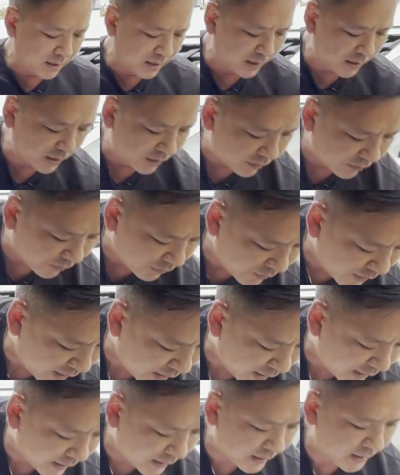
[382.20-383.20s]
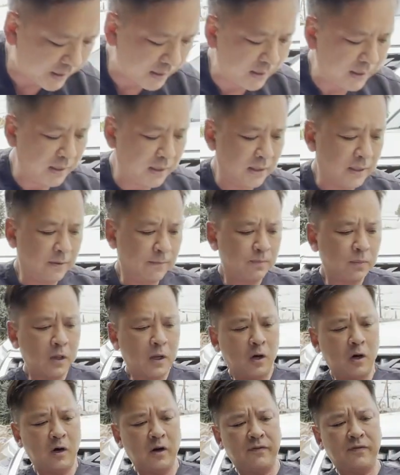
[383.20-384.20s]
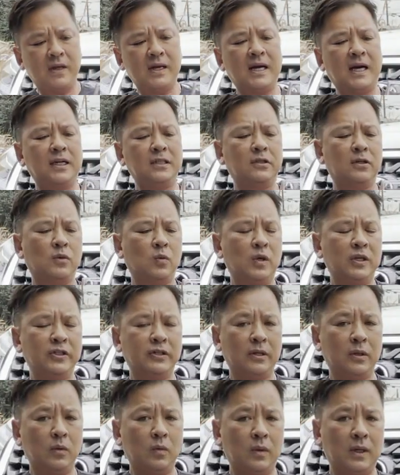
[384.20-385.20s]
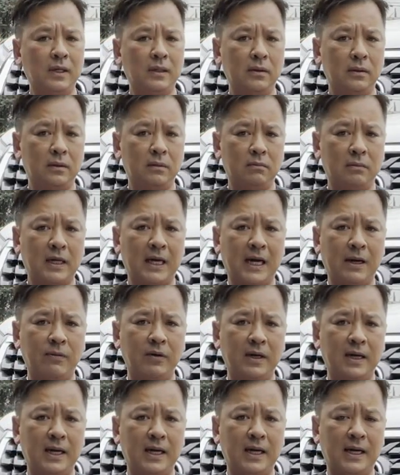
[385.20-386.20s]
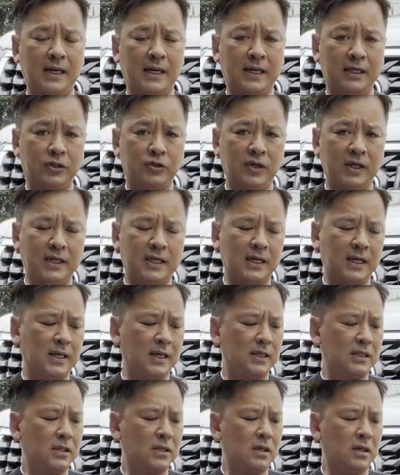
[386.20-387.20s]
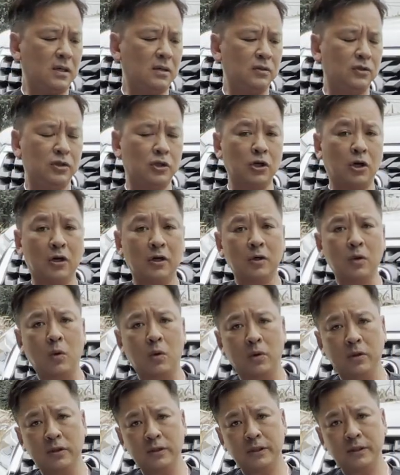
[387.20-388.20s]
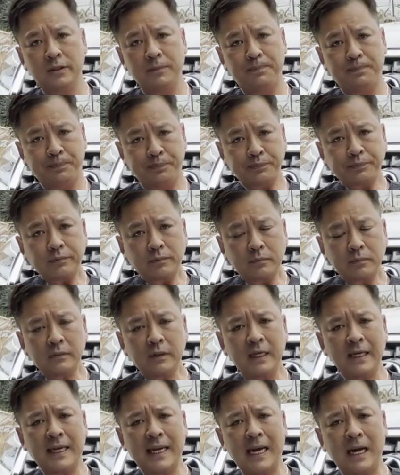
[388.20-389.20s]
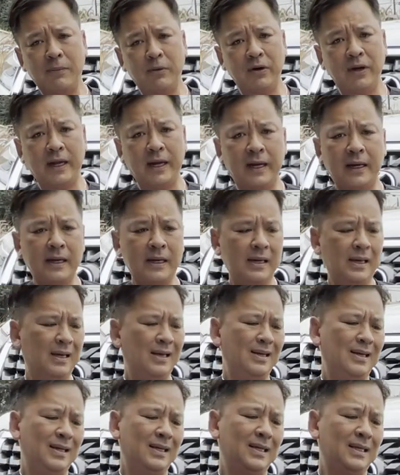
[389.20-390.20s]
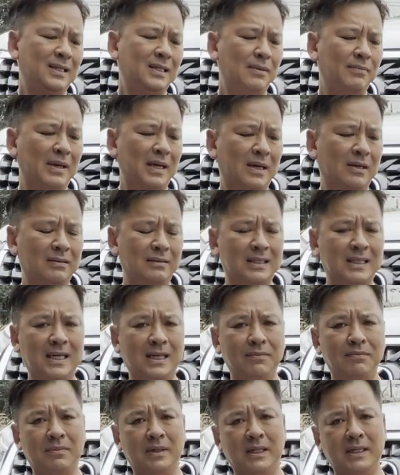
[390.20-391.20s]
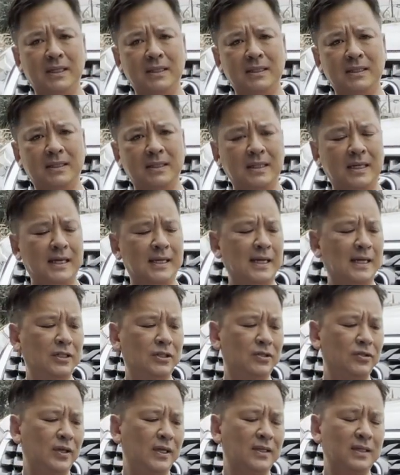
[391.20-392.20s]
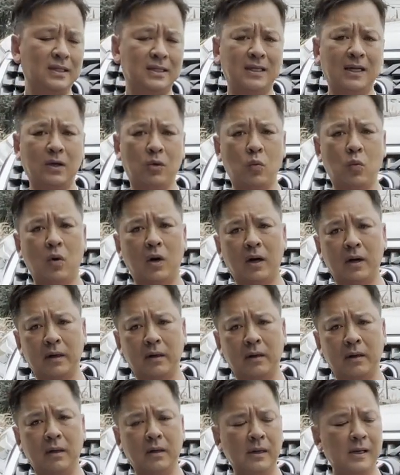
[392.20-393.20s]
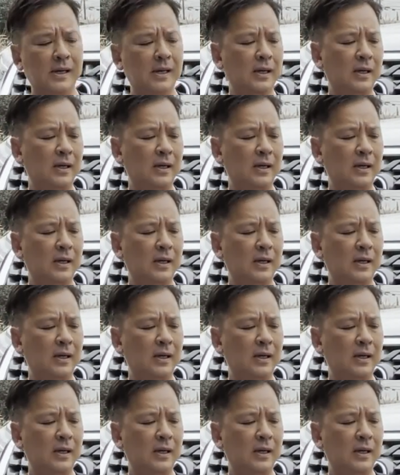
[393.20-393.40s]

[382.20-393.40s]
All right. Oh, if you guys are wondering what Cabernet I like drinking, it's called Dark Horse Cabernet. It's about 10 bucks, and I drink this like water.